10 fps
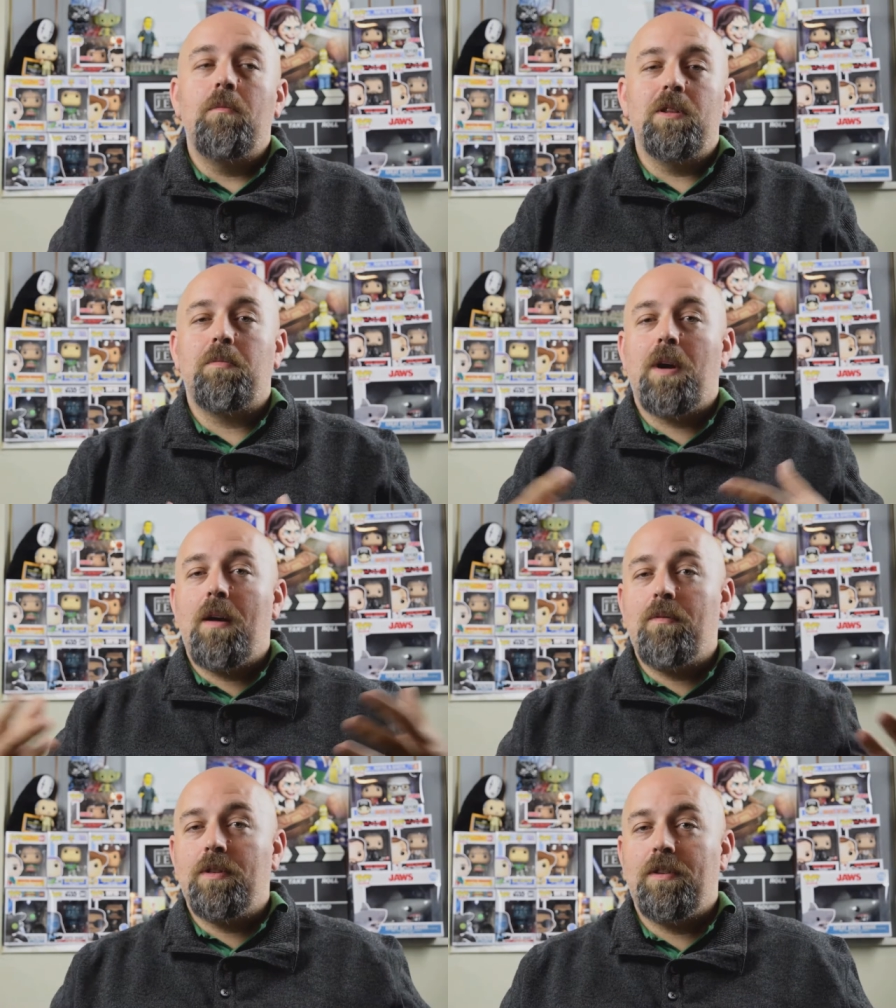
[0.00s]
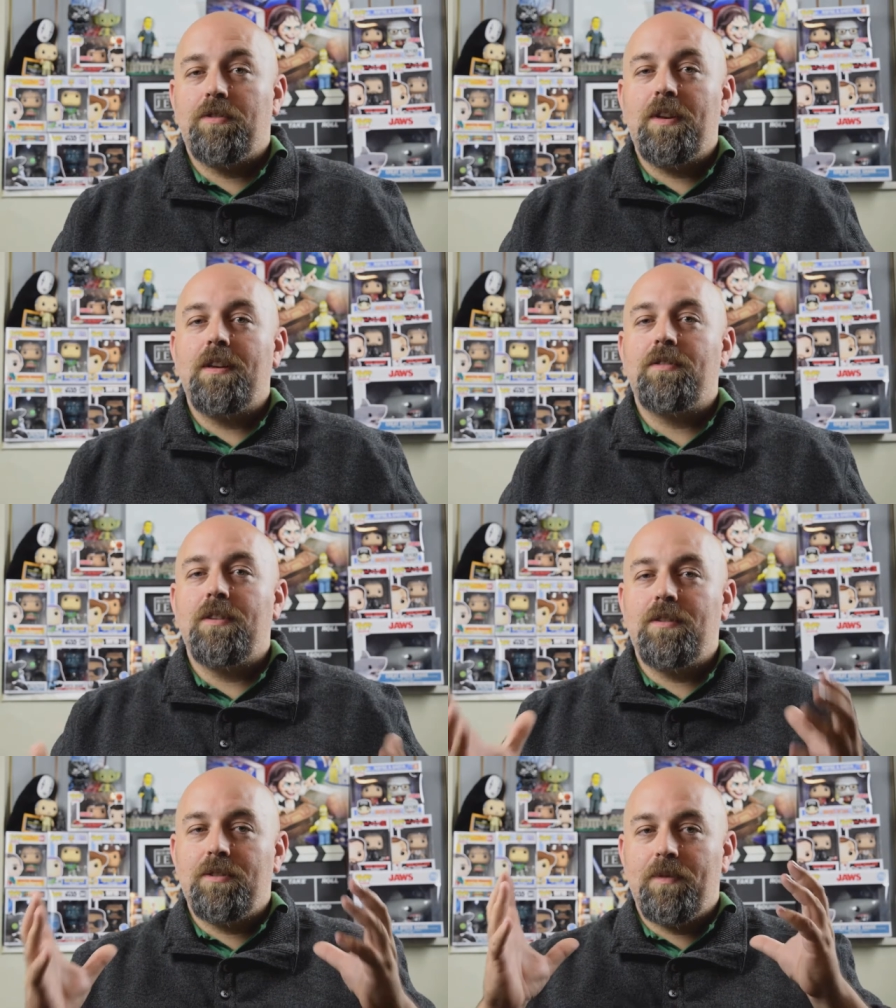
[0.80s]
But the problem with this list
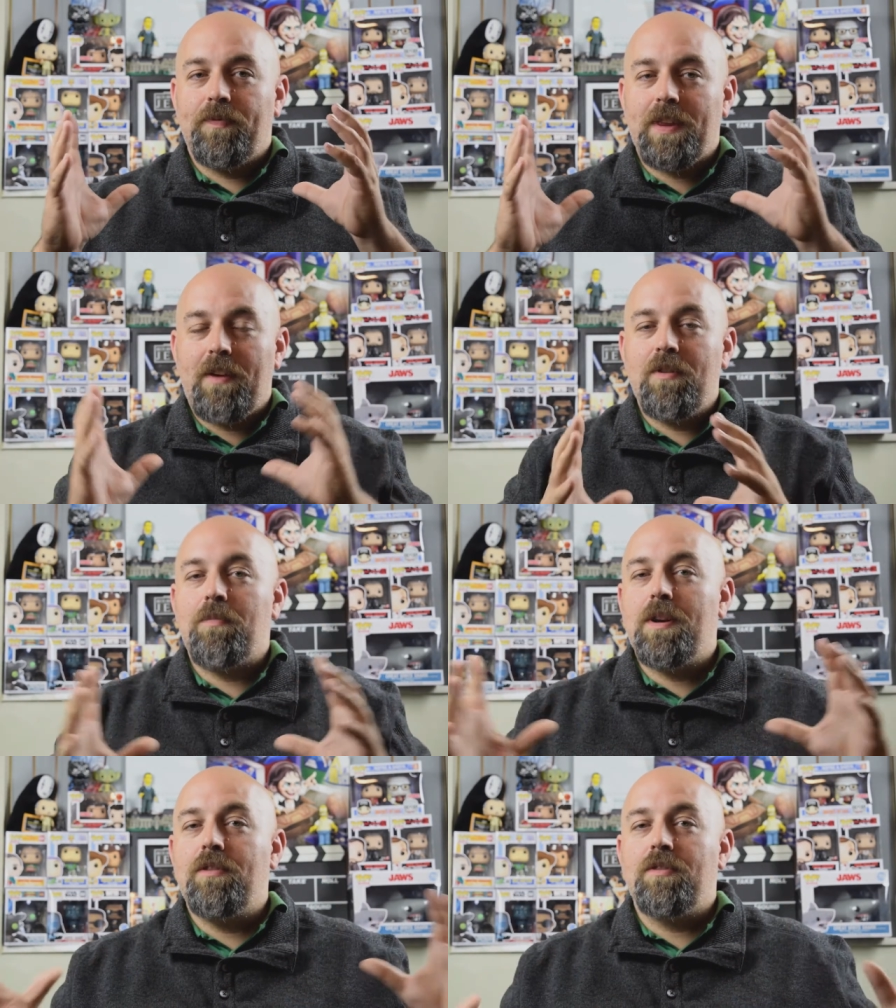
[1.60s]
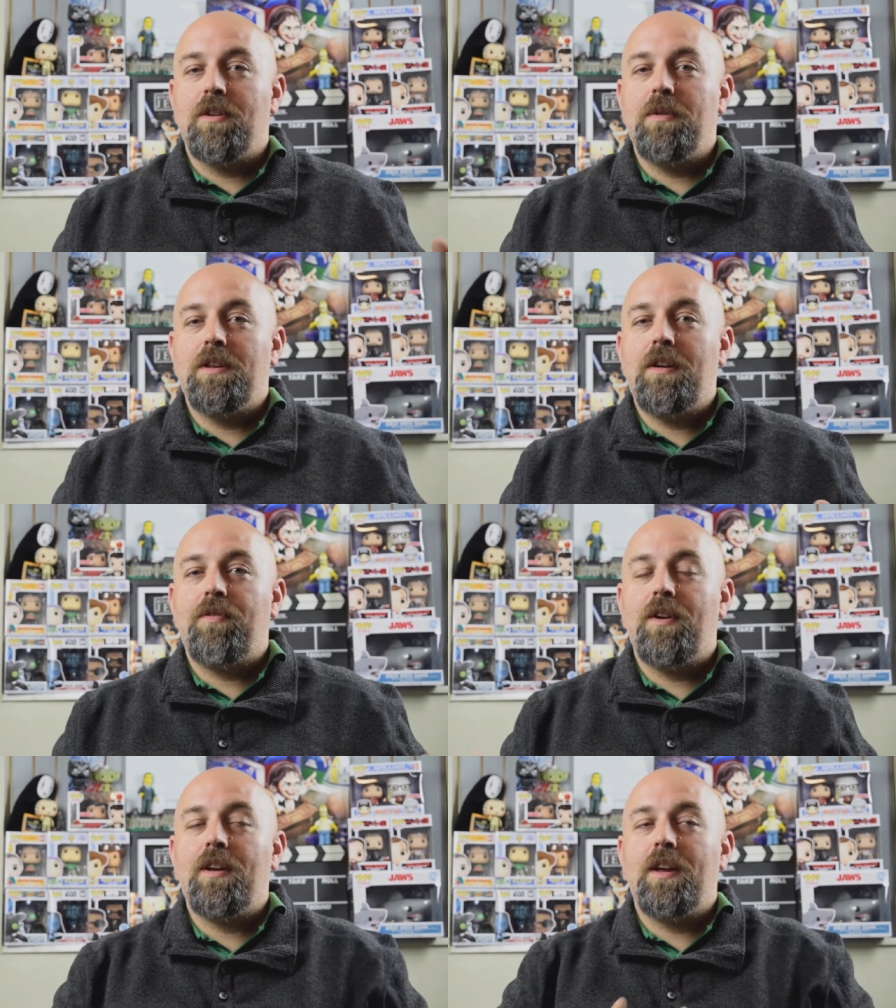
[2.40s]
is everybody's going to be
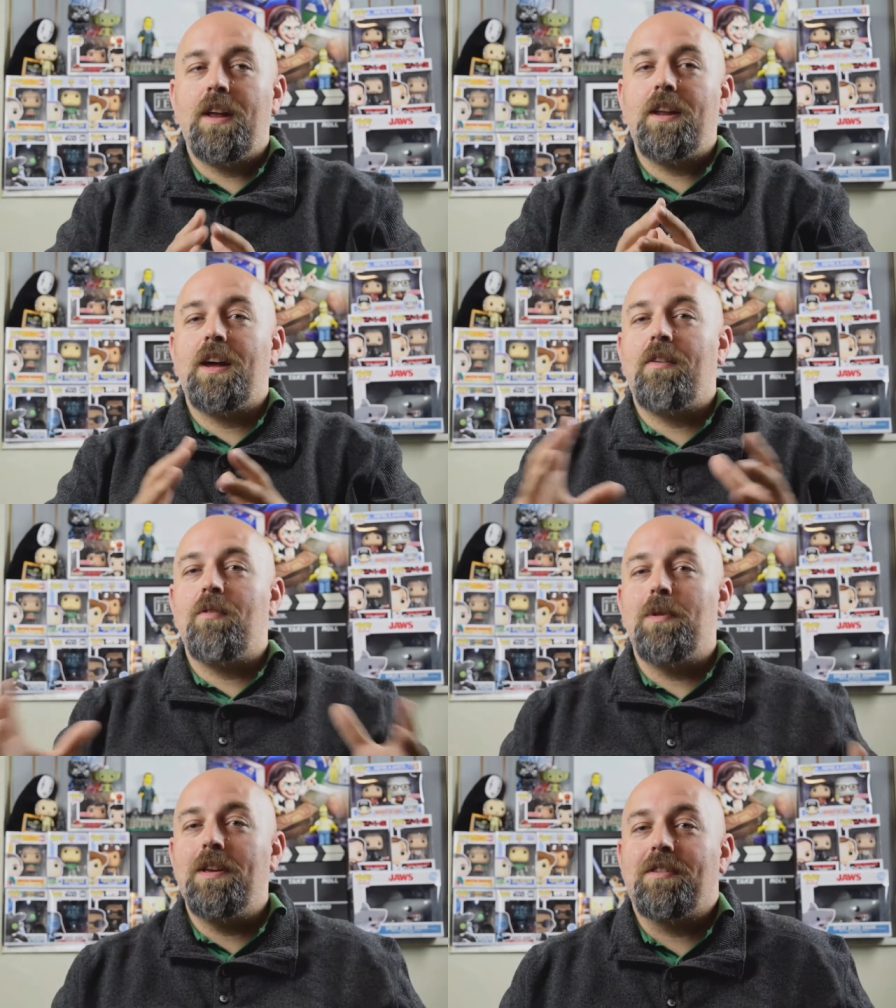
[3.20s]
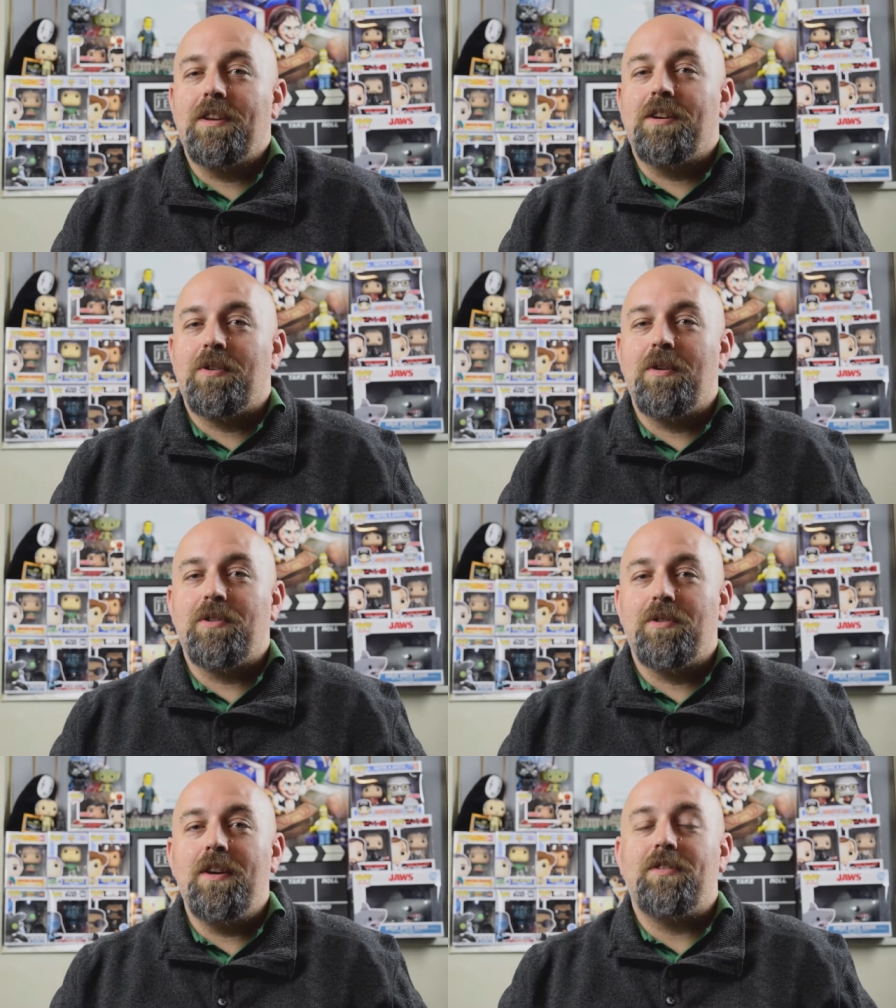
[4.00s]
different, and not everybody's going to agree
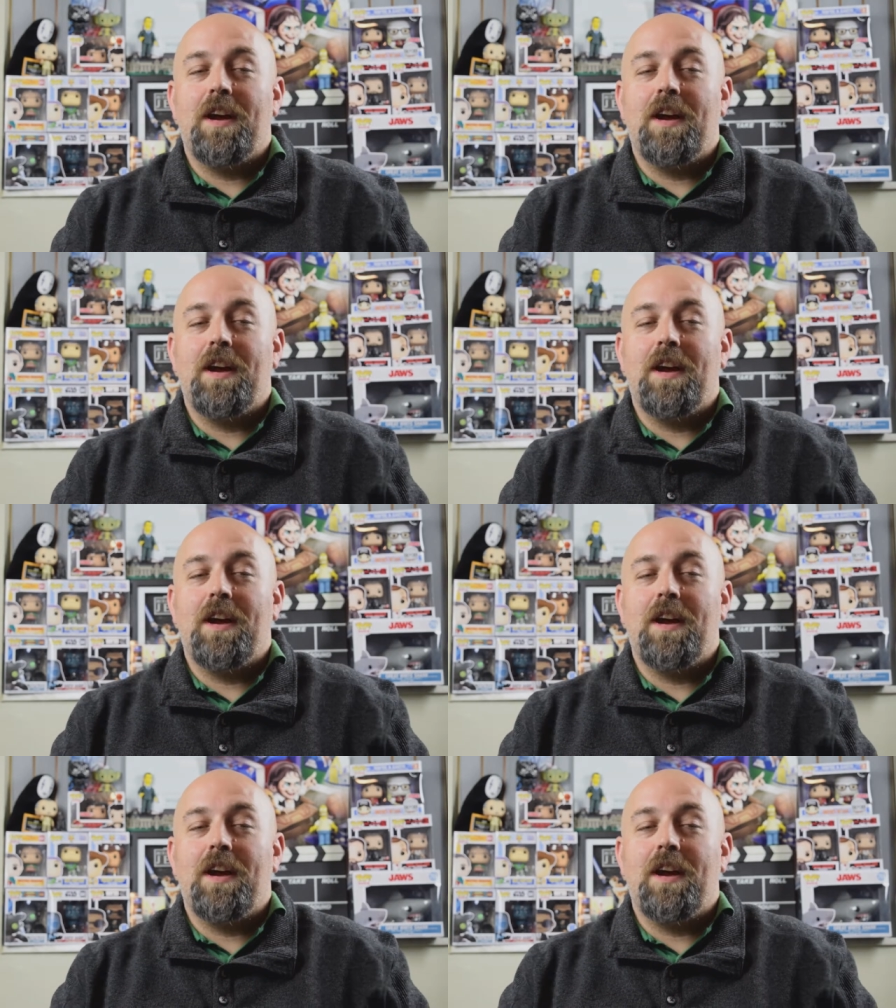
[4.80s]
with your list.